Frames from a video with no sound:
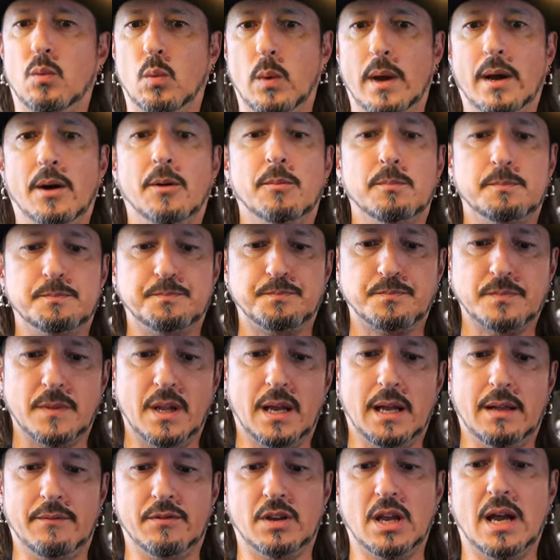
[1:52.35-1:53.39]
Well,
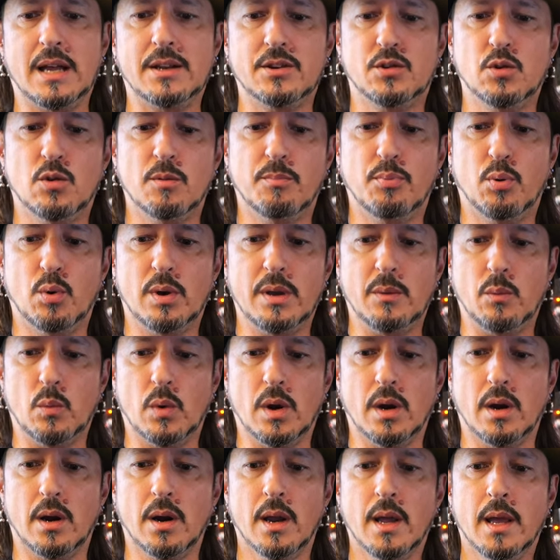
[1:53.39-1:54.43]
I've gotten to a point
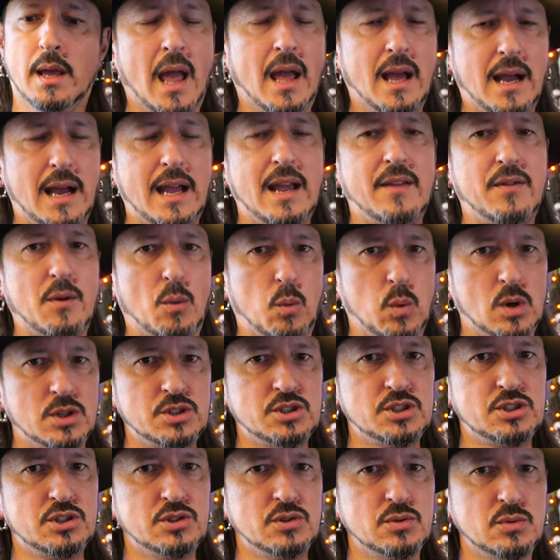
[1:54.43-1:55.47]
where I had the one
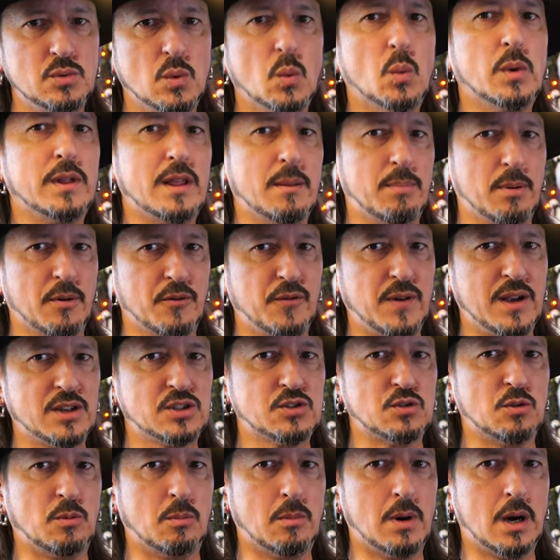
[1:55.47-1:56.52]
shoot with a
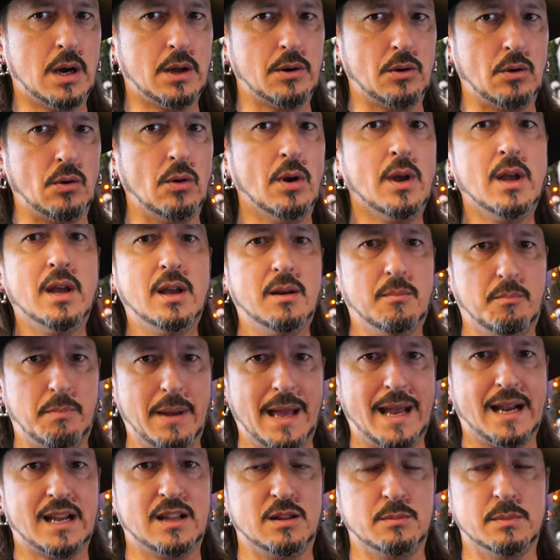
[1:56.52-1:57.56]
professional model
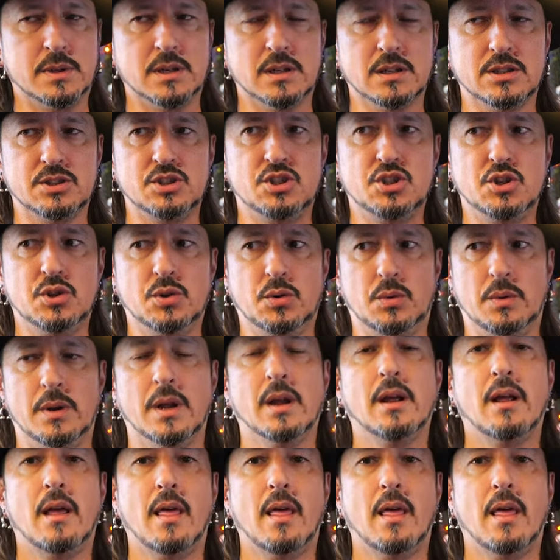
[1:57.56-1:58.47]
back in the middle of June.